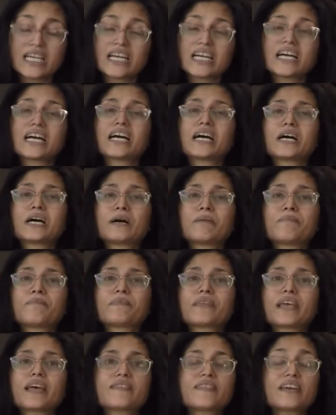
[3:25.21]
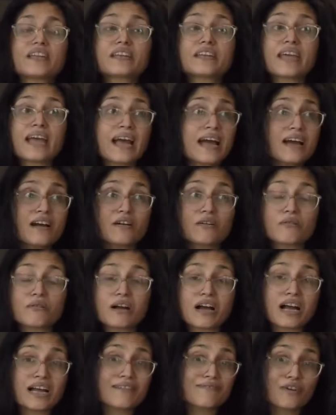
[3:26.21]
And then now
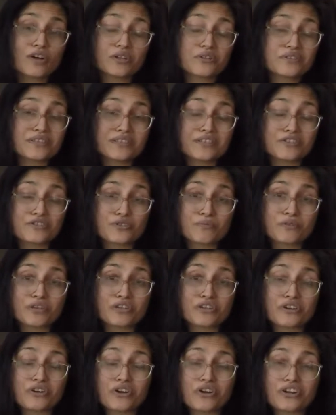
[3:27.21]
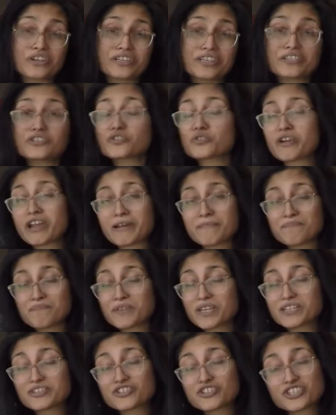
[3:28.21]
I follow Cindy Sherman on Instagram,
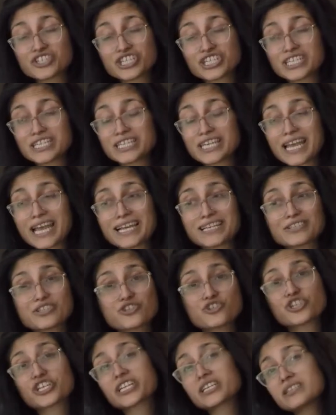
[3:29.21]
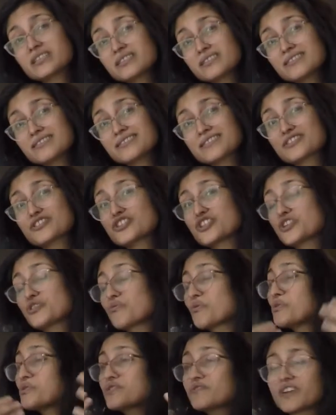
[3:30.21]
and she has chickens and she
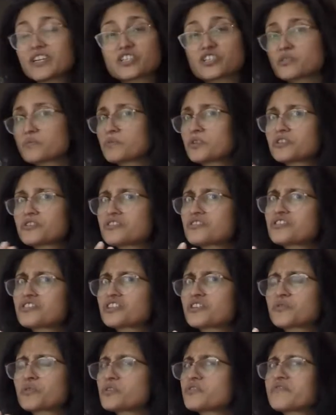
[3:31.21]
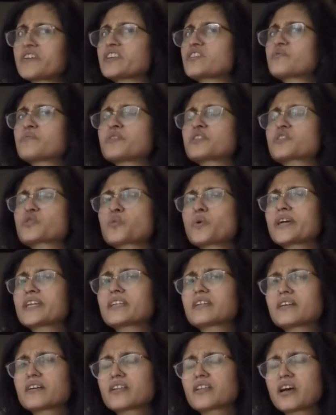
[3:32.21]
grows vegetables. She grows vegetables quite
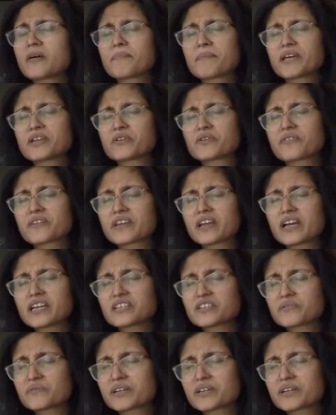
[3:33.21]
a lot better than I do.